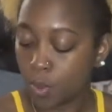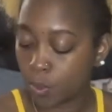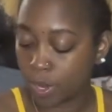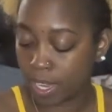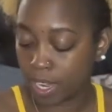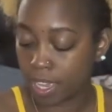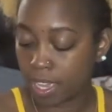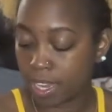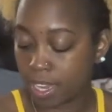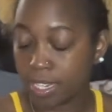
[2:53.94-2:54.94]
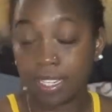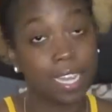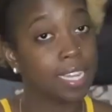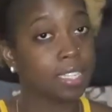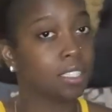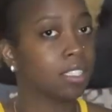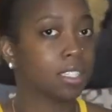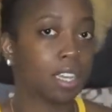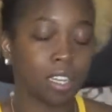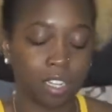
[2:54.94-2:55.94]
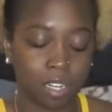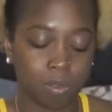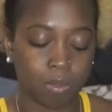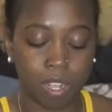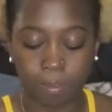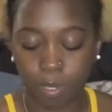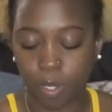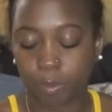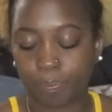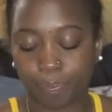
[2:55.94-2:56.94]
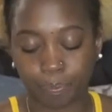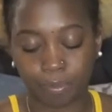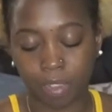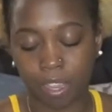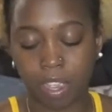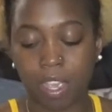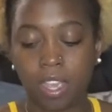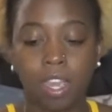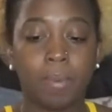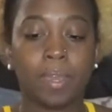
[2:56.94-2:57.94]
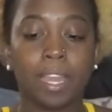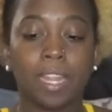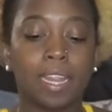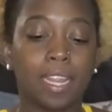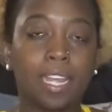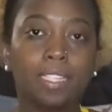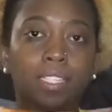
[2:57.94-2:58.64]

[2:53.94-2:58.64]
when it does, you know, upload. But yeah. Next